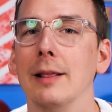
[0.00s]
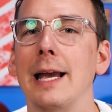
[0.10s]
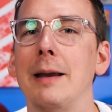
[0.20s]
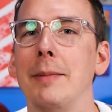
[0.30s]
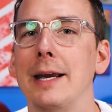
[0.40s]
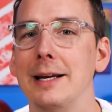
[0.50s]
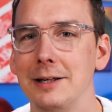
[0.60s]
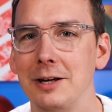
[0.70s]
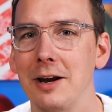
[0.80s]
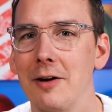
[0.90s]

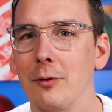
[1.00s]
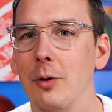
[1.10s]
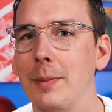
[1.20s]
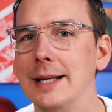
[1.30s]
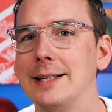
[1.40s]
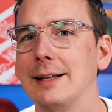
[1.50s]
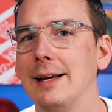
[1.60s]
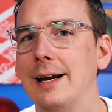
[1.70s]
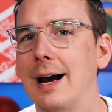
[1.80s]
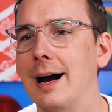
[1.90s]
claiming for
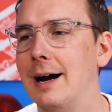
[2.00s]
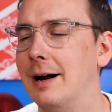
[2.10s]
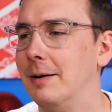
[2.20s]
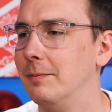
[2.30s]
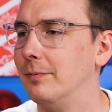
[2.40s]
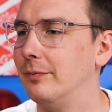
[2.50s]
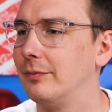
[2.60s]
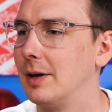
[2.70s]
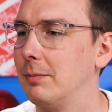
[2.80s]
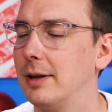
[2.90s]
basically um,
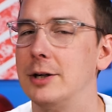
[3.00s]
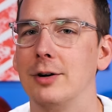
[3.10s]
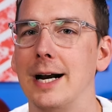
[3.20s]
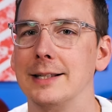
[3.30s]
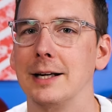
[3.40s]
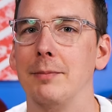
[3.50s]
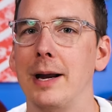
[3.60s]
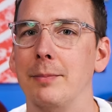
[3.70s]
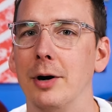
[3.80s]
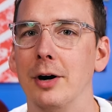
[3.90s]
plagiarizing a
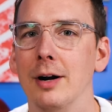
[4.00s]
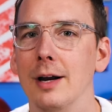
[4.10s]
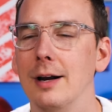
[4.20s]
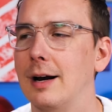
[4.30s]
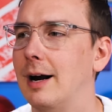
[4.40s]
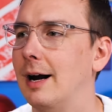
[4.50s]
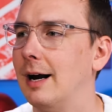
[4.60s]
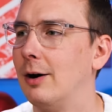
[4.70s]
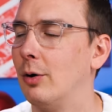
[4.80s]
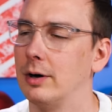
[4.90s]
paper
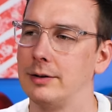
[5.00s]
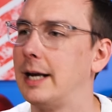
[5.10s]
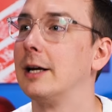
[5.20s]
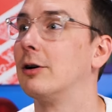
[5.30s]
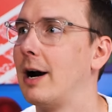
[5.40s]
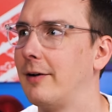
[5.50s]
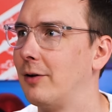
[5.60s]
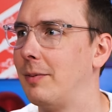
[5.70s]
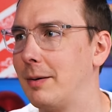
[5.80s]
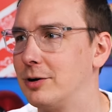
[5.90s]
uh, or taking credit for
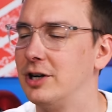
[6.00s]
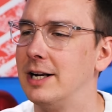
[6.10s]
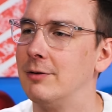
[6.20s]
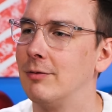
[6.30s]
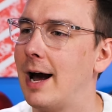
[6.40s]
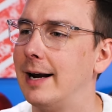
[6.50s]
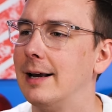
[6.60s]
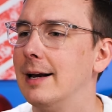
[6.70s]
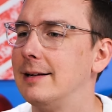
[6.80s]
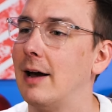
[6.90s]
a paper she didn't write
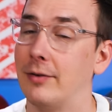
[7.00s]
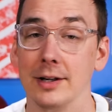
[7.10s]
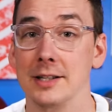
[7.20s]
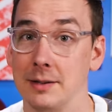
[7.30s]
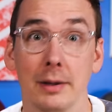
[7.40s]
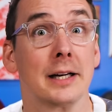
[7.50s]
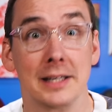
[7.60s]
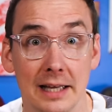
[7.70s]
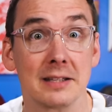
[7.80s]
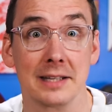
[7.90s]
definitely doesn't seem like a
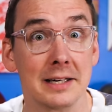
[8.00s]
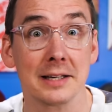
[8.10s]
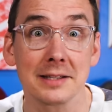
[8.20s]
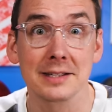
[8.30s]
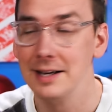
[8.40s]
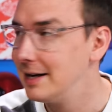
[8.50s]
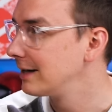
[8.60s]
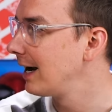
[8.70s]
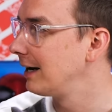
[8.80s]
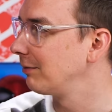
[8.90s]
death sentence
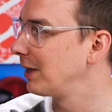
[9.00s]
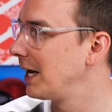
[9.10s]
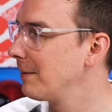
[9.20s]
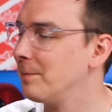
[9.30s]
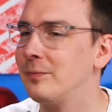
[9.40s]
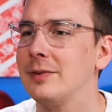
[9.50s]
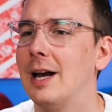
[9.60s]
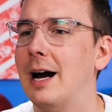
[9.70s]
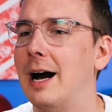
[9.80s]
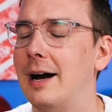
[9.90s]
kind of thing. Right.
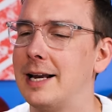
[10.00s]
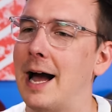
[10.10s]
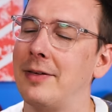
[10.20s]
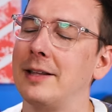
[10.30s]
Uh, yeah, I